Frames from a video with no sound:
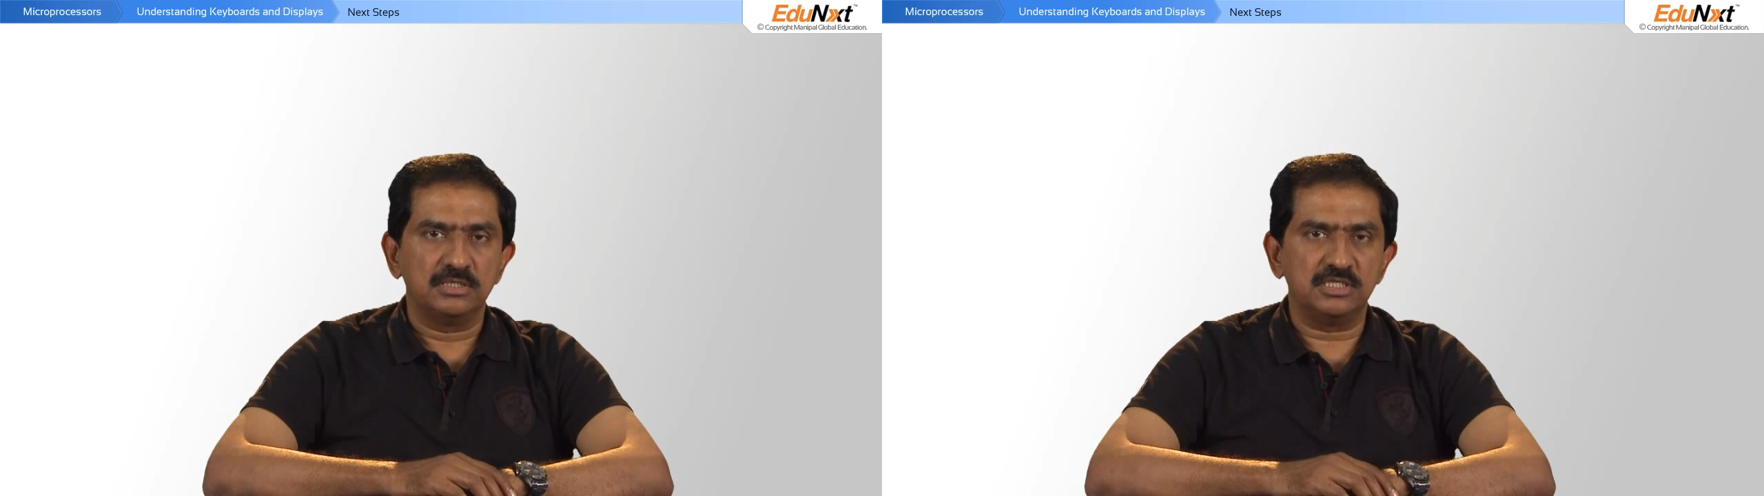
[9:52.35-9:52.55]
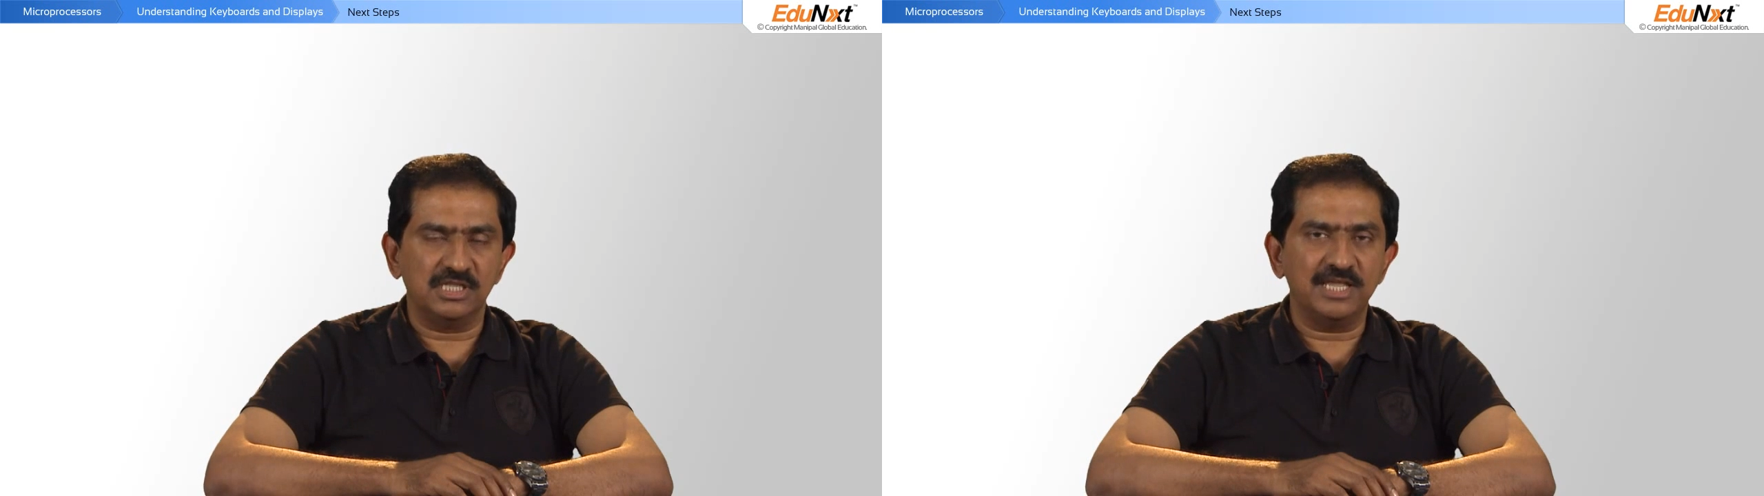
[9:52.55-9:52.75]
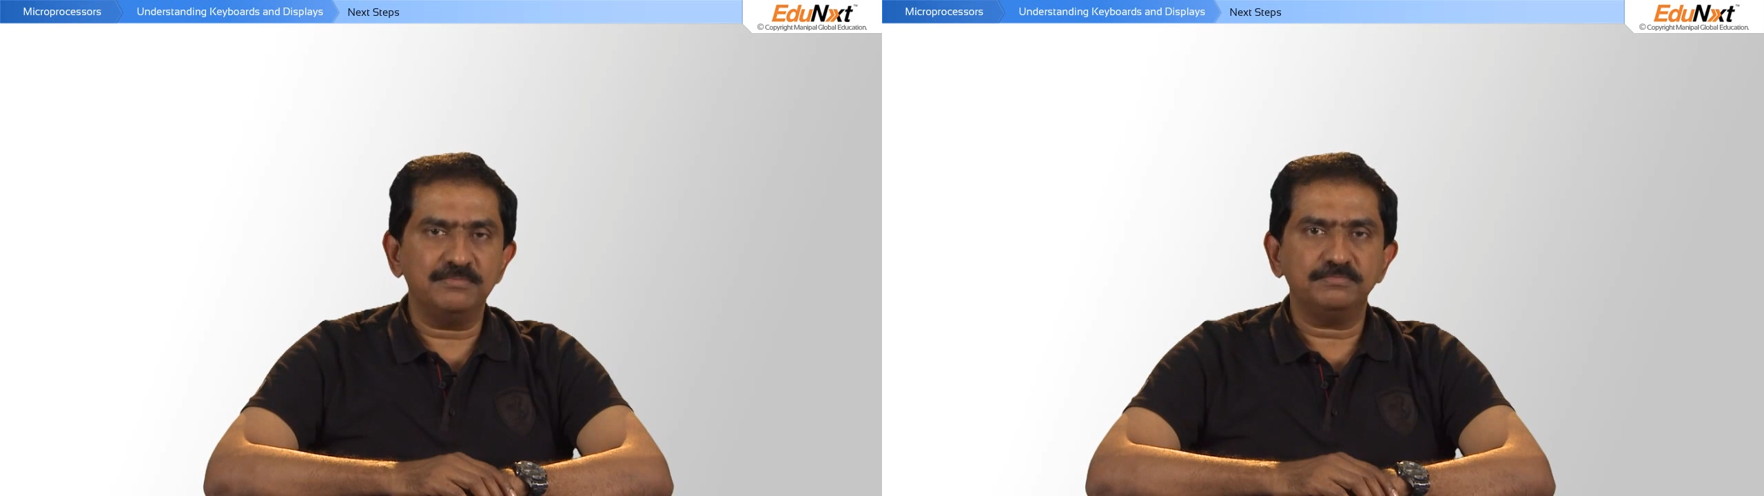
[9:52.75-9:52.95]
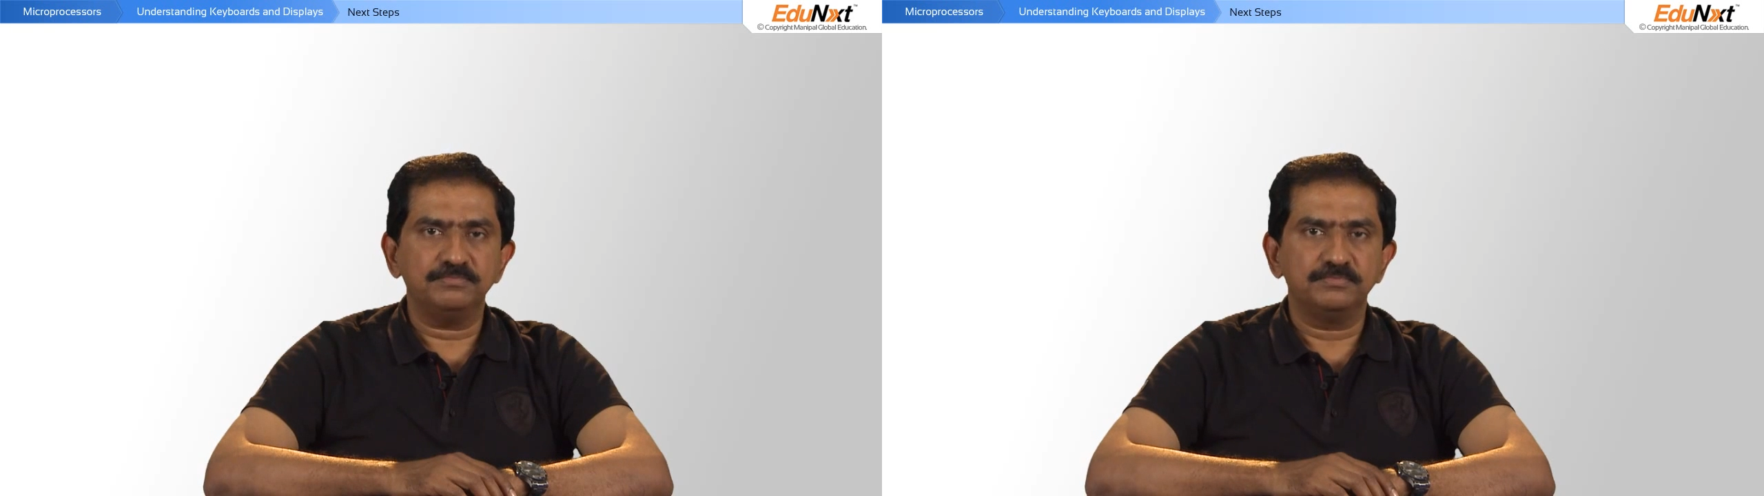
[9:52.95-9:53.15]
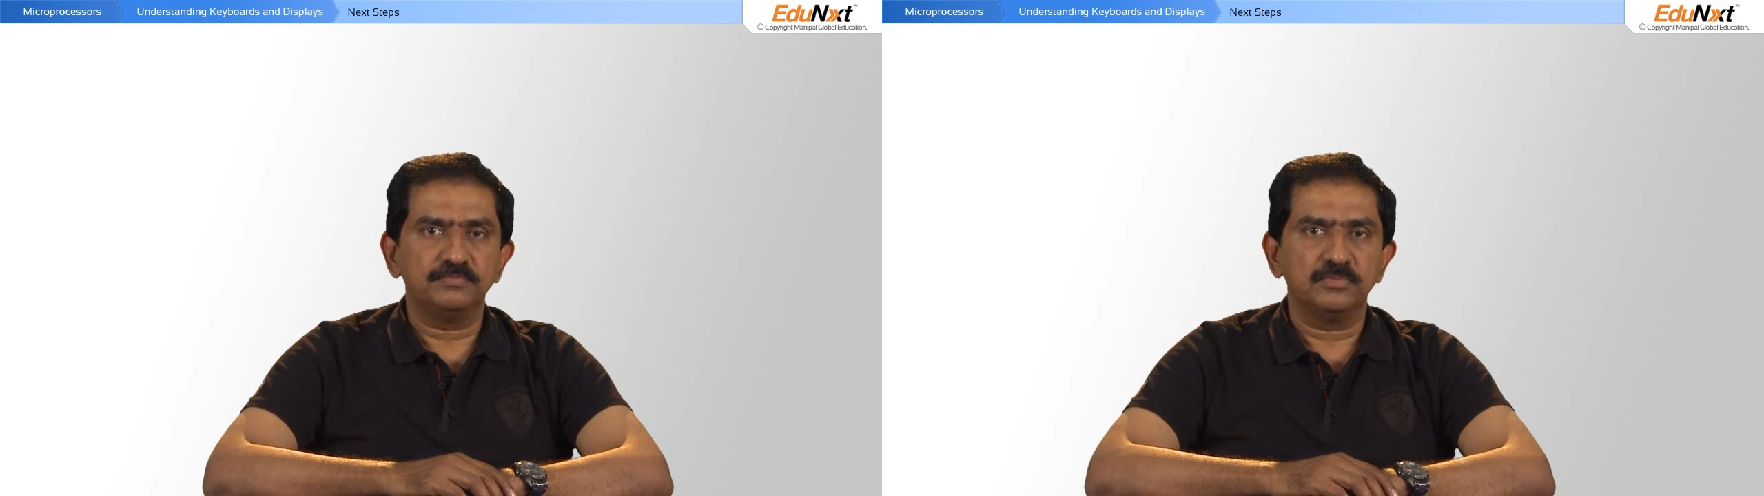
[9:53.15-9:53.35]
Till then,
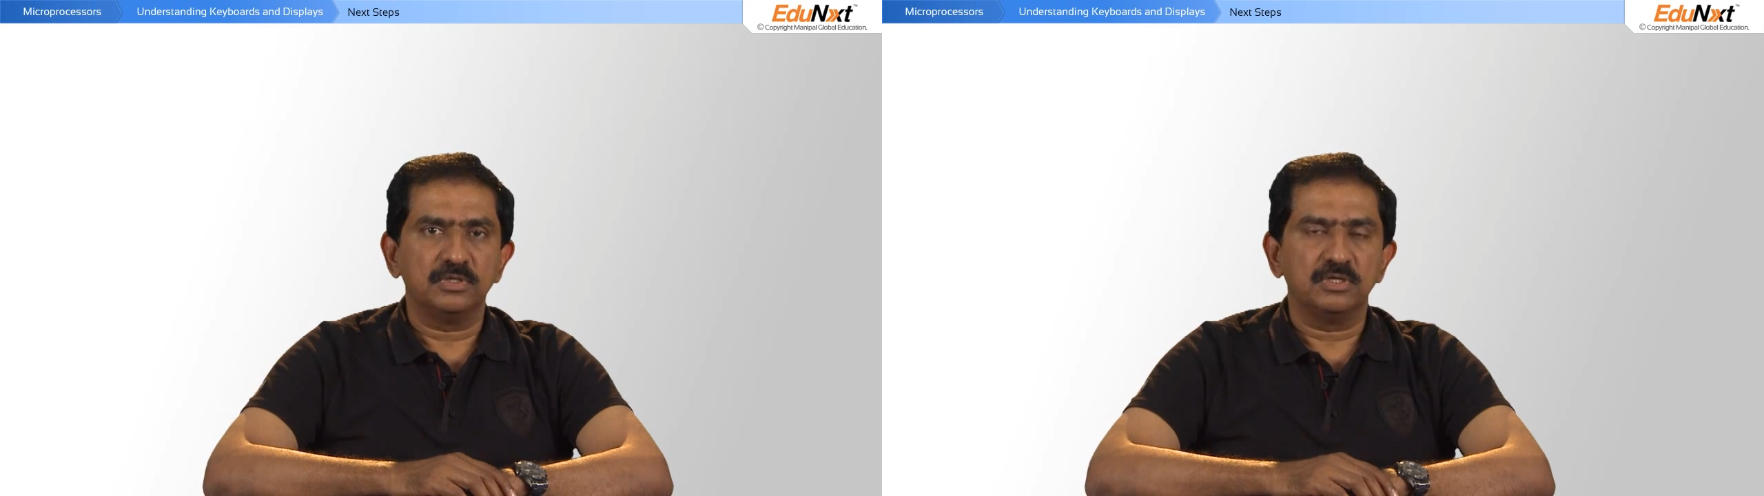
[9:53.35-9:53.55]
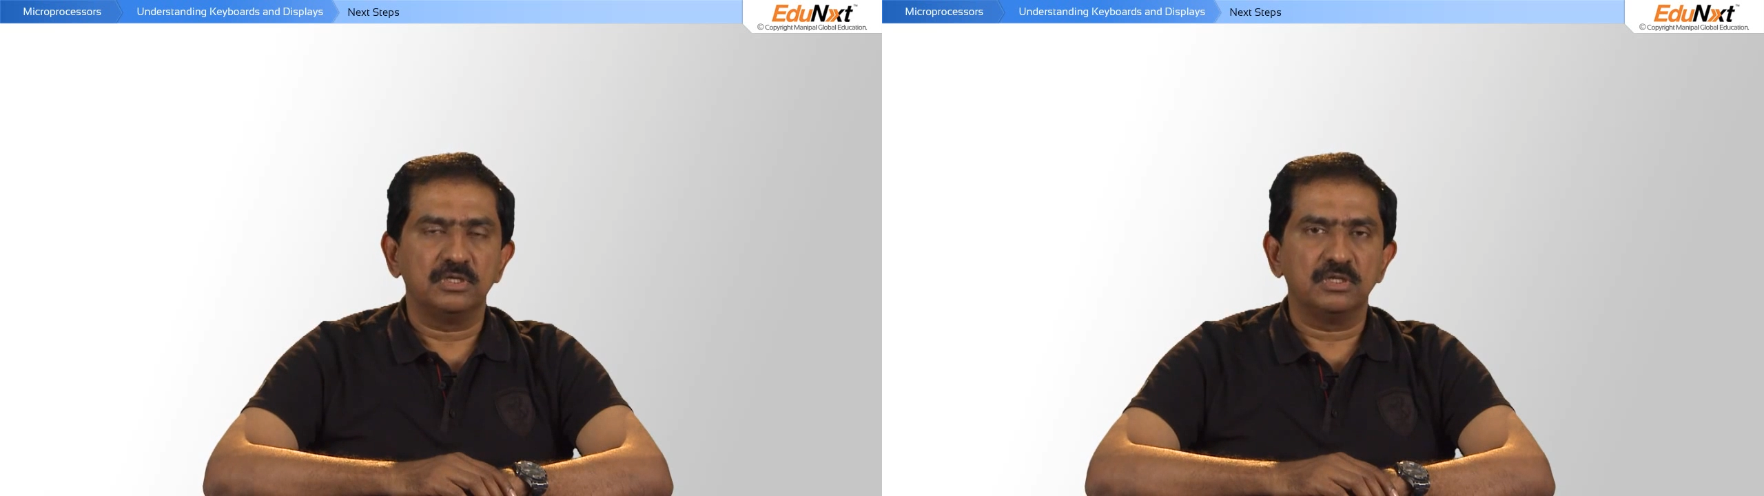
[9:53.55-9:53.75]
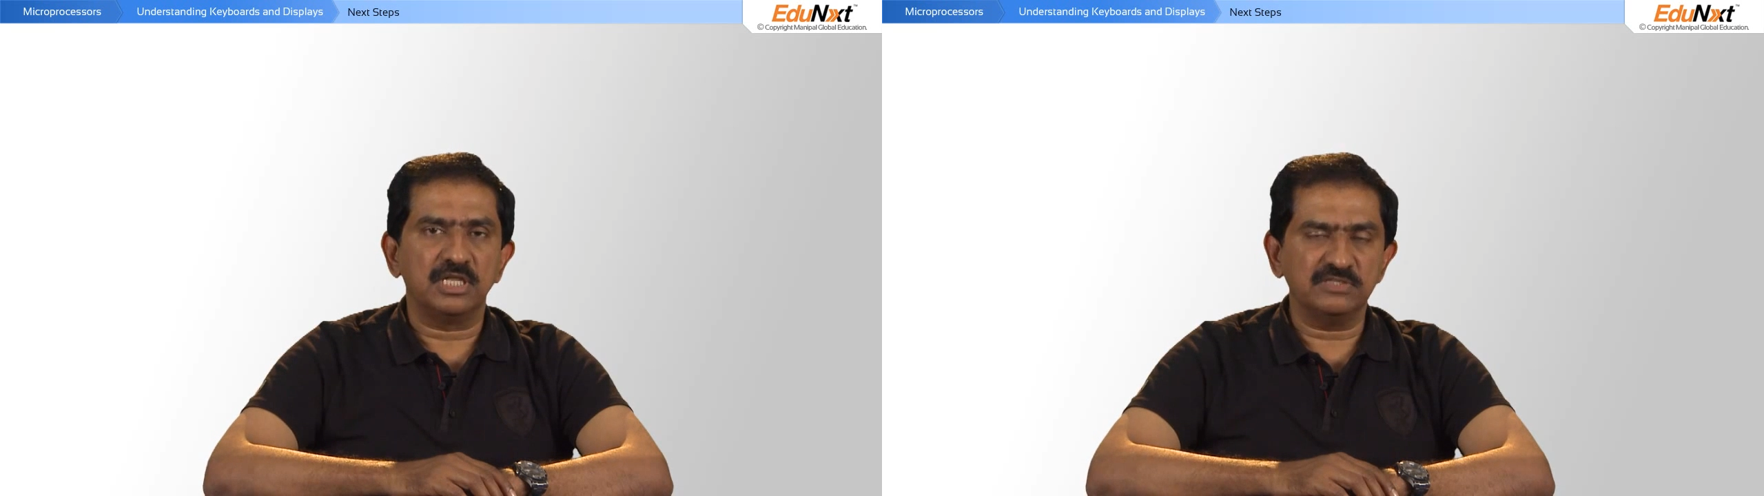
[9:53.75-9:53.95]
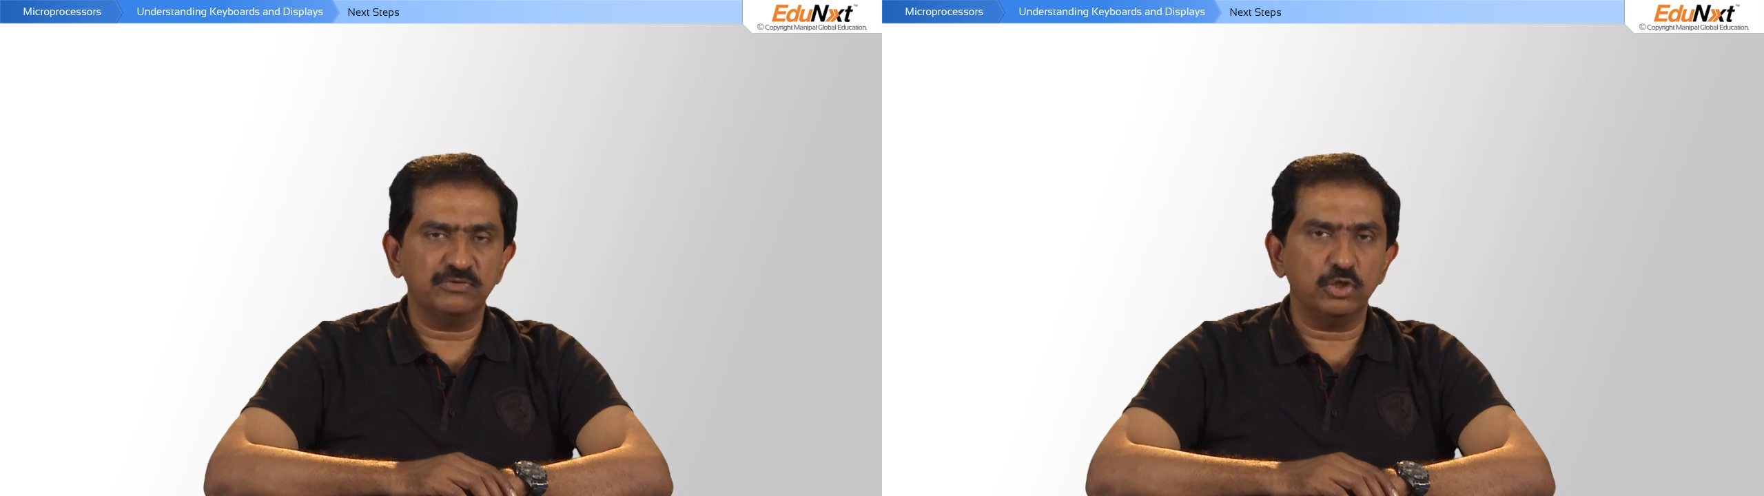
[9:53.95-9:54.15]
thanks for